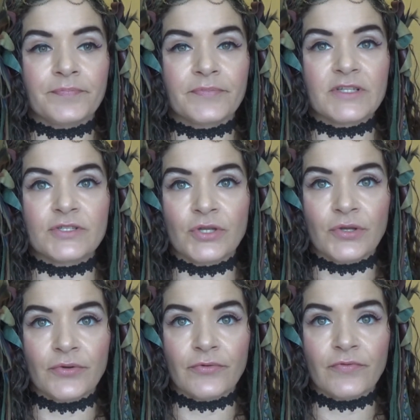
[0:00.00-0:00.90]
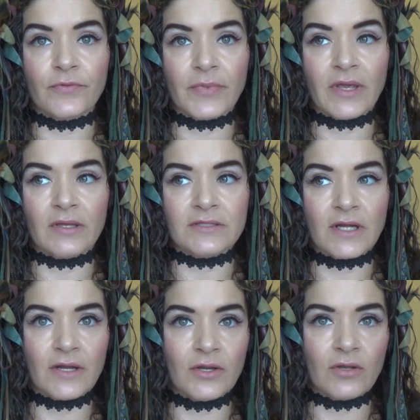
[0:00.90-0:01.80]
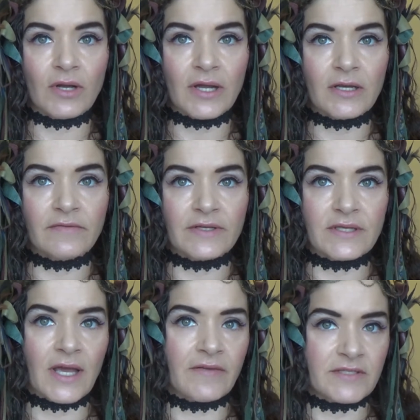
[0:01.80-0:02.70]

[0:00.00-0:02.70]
it's new for me. It's not new, kind of, because I have